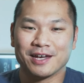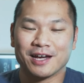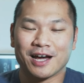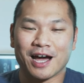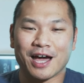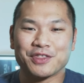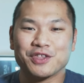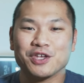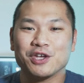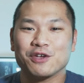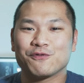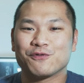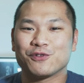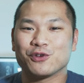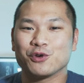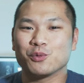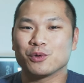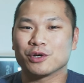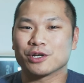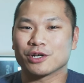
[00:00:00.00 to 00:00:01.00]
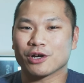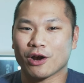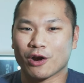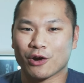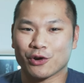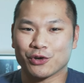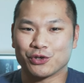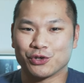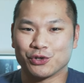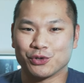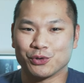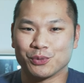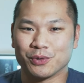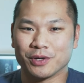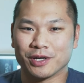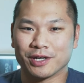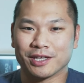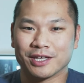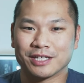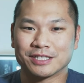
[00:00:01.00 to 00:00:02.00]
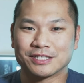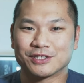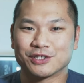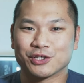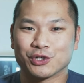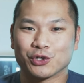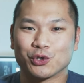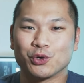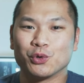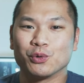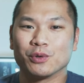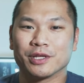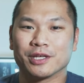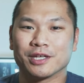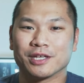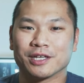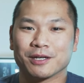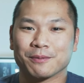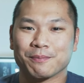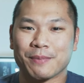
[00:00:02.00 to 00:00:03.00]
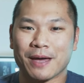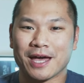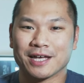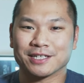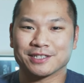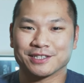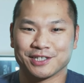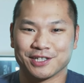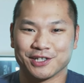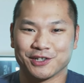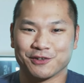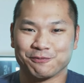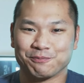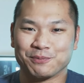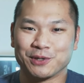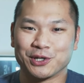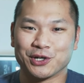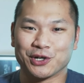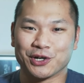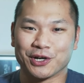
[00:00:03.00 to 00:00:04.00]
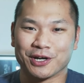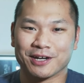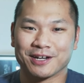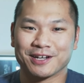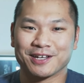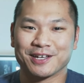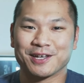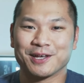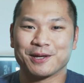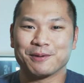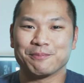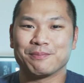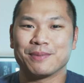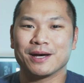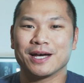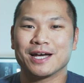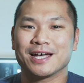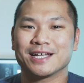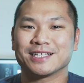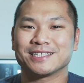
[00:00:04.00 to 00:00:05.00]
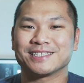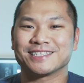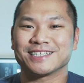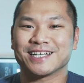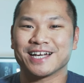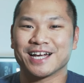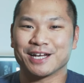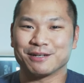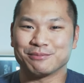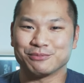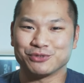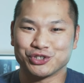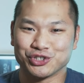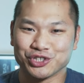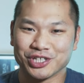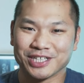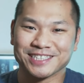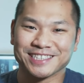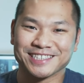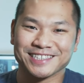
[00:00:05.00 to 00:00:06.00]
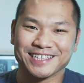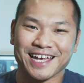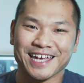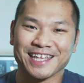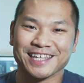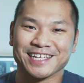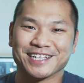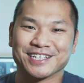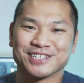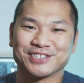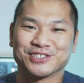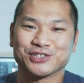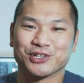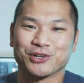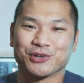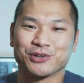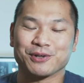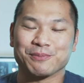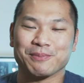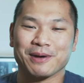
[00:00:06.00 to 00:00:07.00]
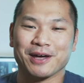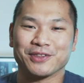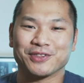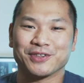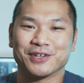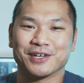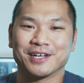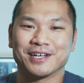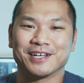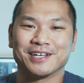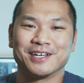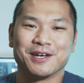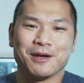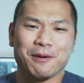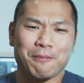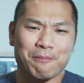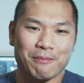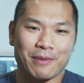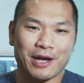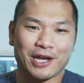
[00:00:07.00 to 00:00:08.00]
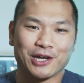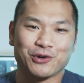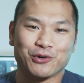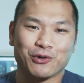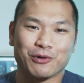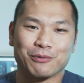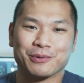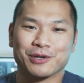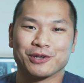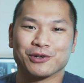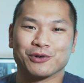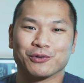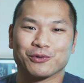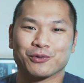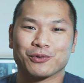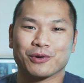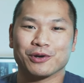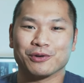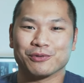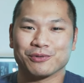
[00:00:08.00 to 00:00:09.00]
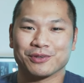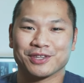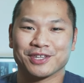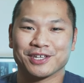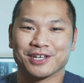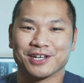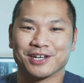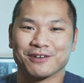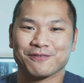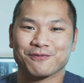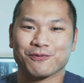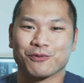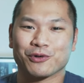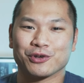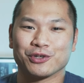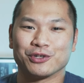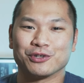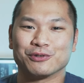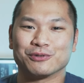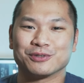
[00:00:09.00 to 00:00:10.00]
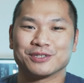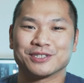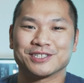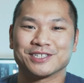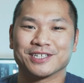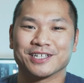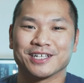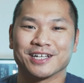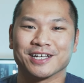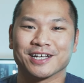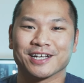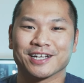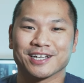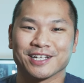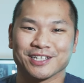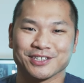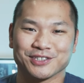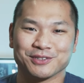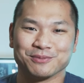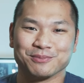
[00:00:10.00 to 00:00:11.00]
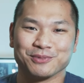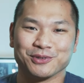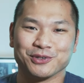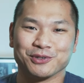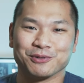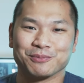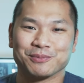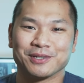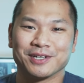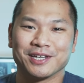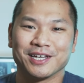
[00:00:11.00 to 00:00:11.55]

I think few would argue against the cooling capacity of beer, but I'm just slightly concerned about the microbial growth uh, for use in a custom loop.